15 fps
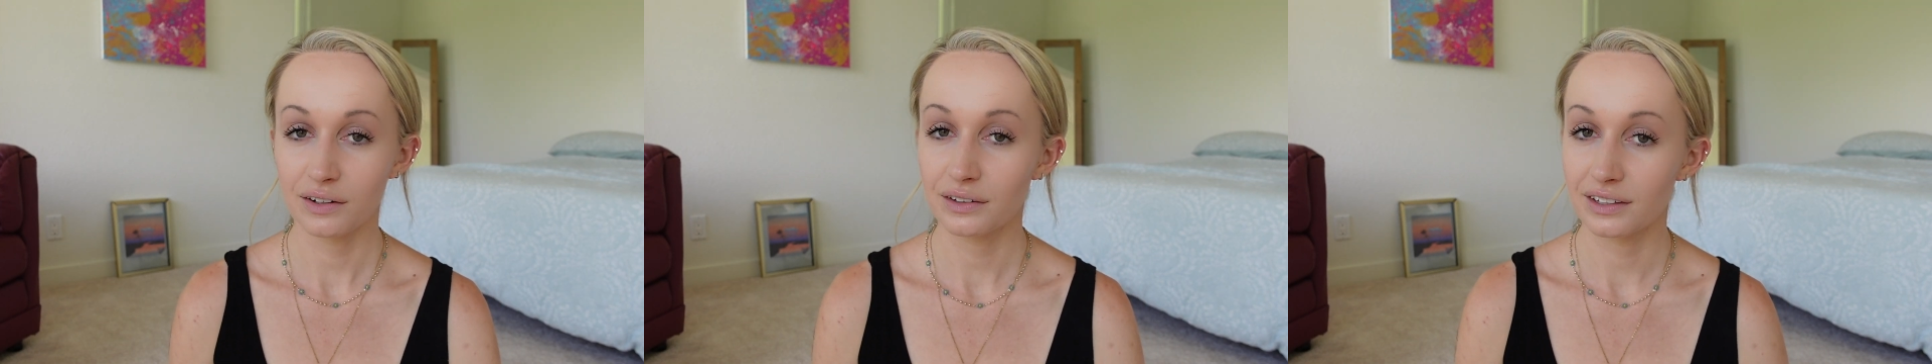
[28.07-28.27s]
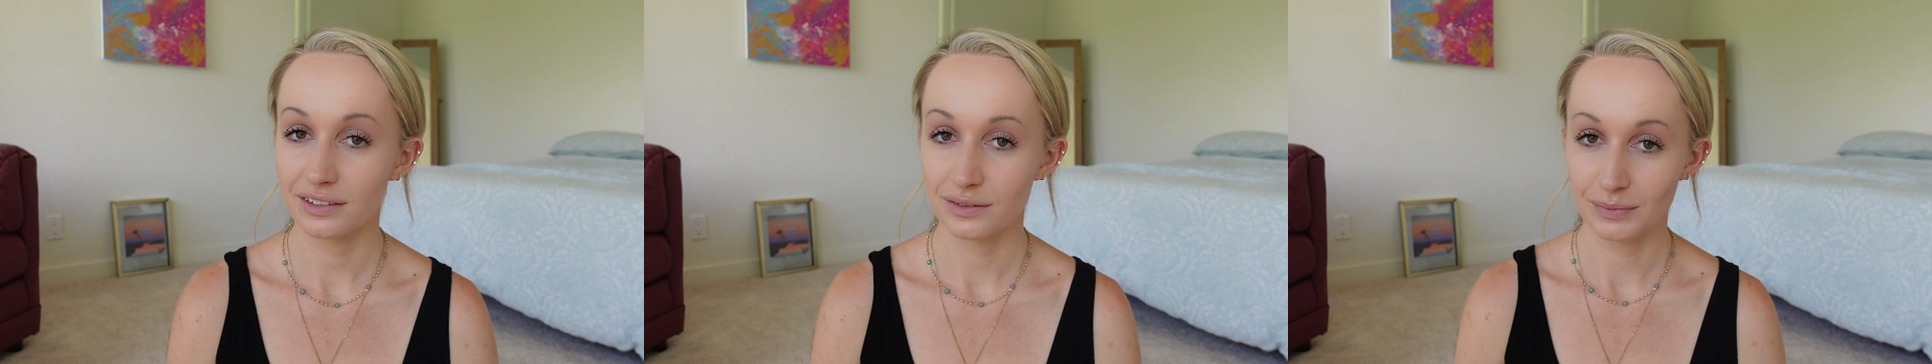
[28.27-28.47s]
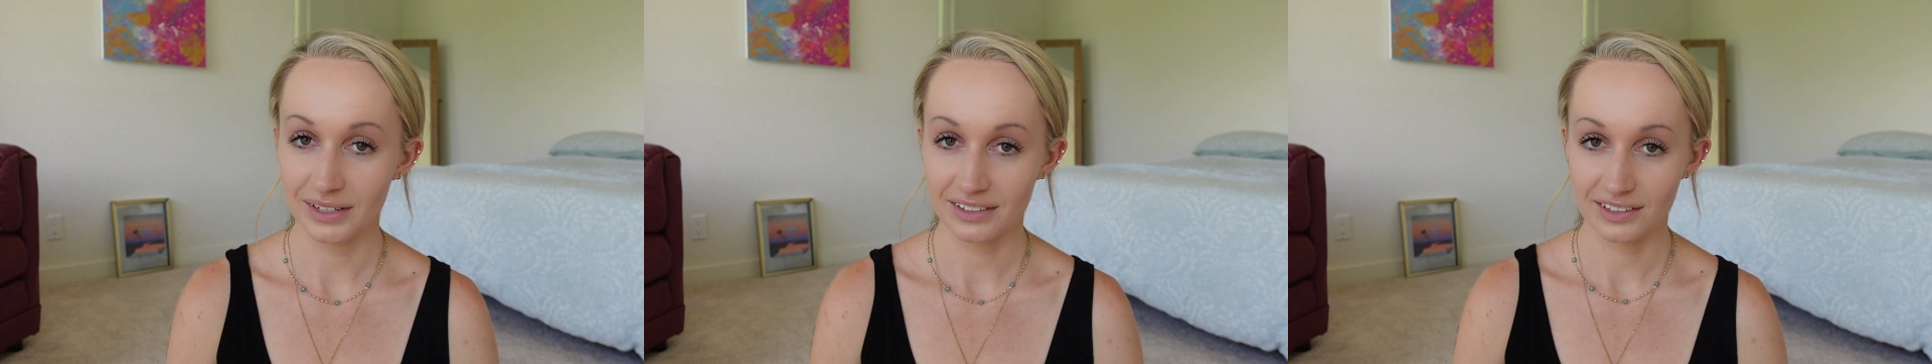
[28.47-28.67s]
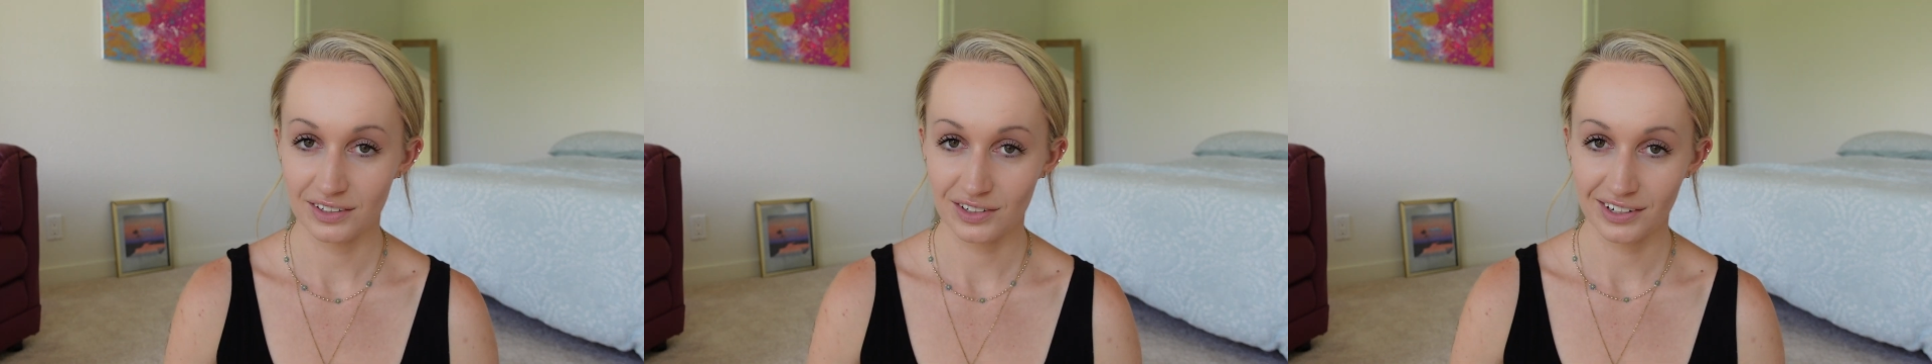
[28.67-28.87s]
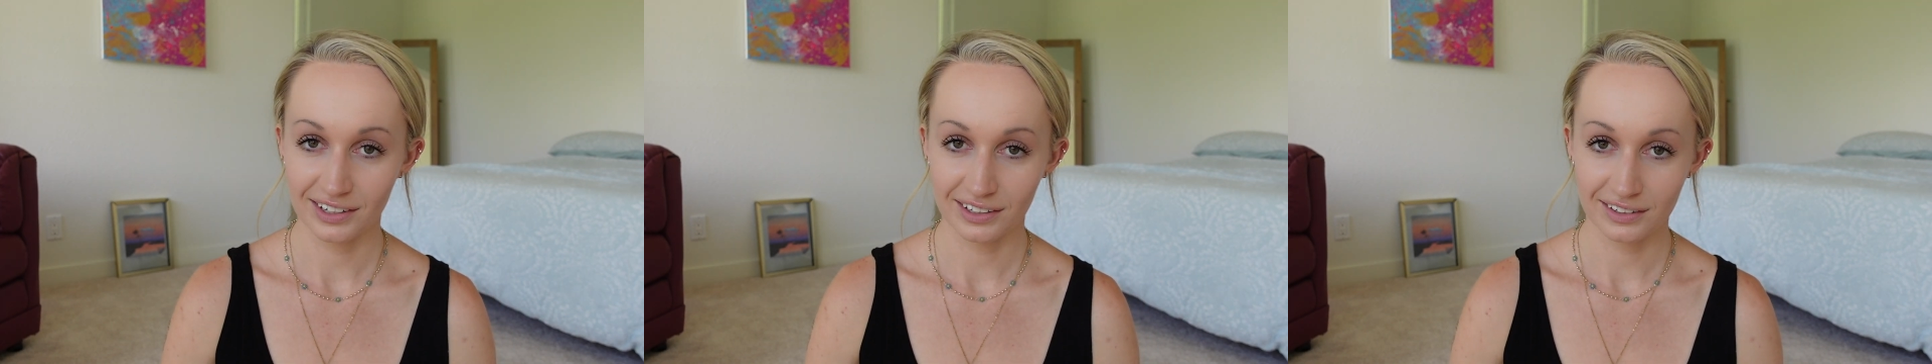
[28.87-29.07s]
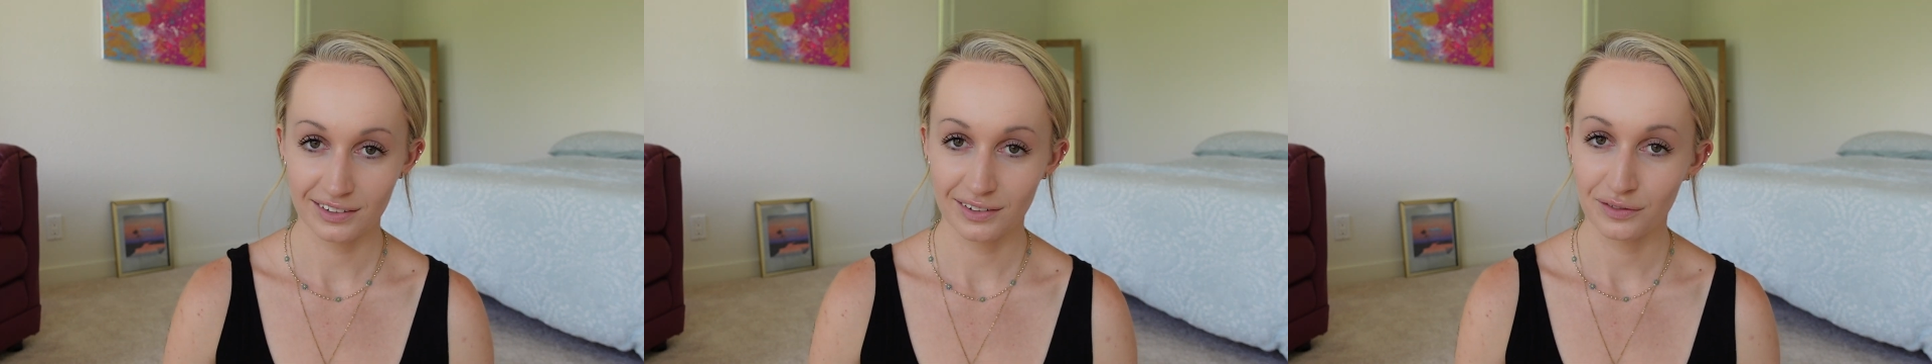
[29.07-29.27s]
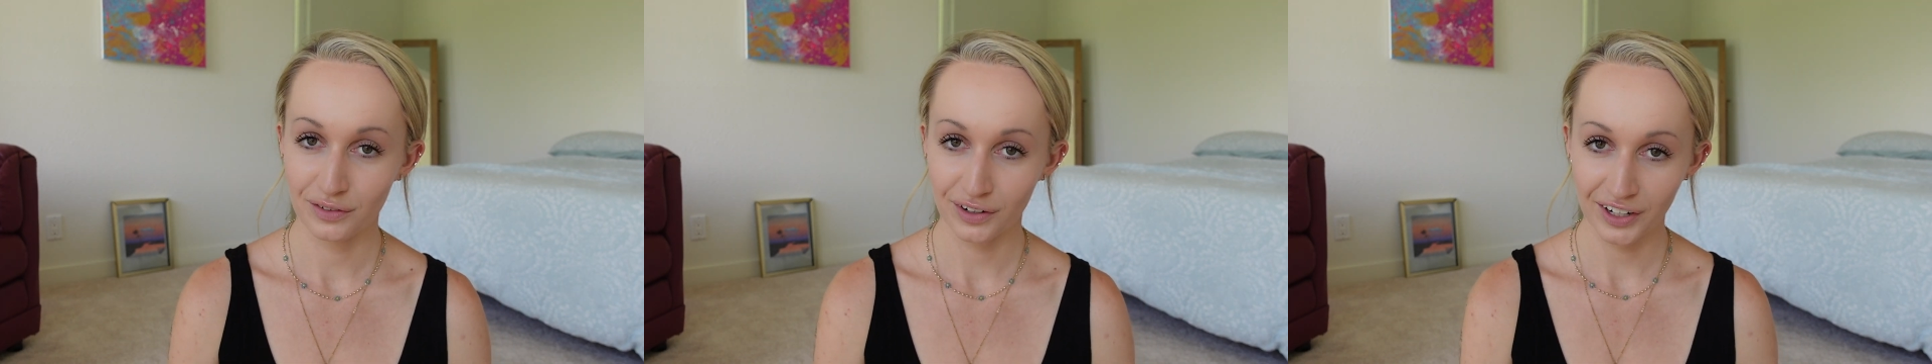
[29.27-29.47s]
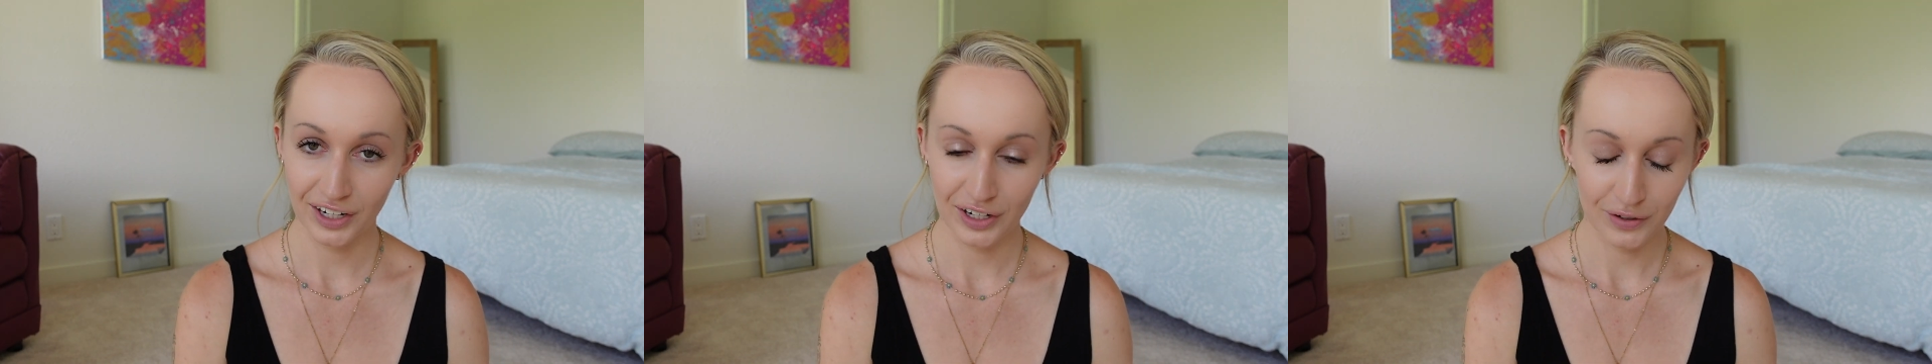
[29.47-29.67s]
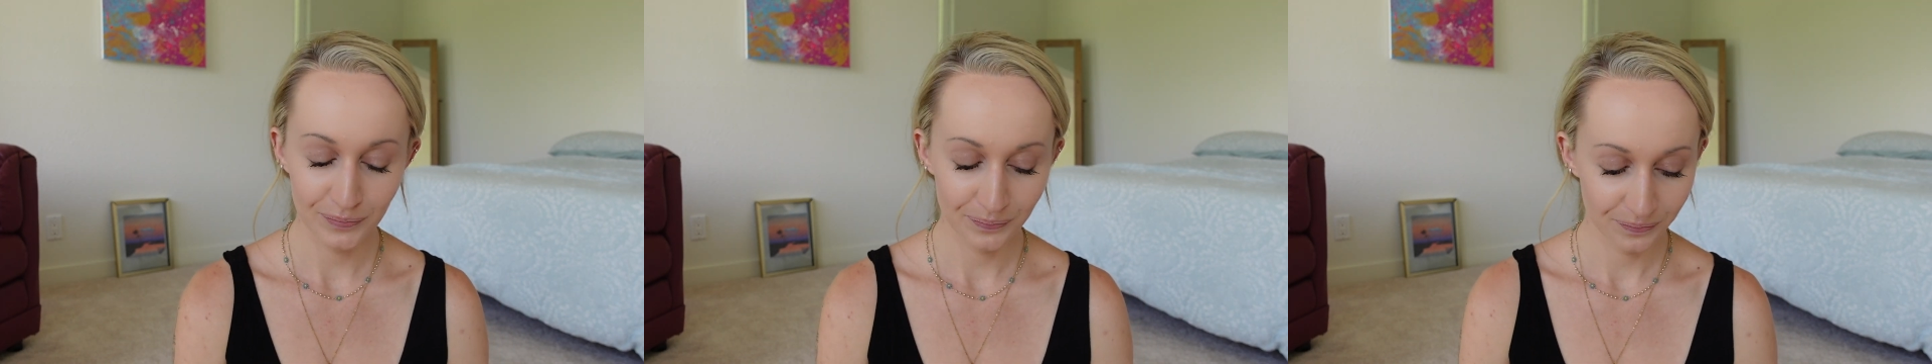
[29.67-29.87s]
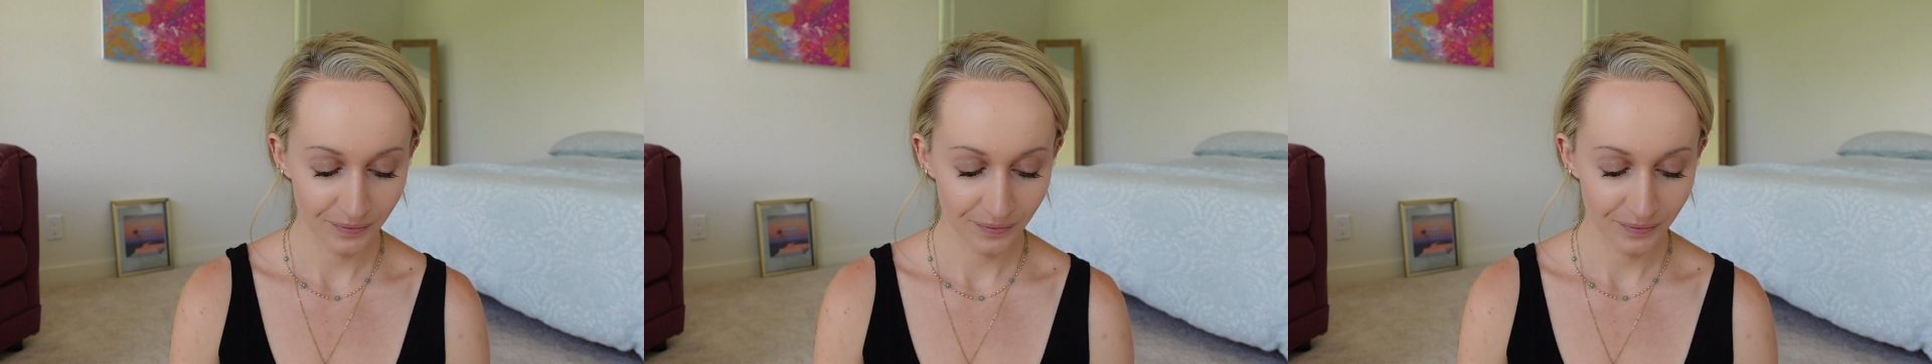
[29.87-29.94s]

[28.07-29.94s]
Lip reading: this message is for you.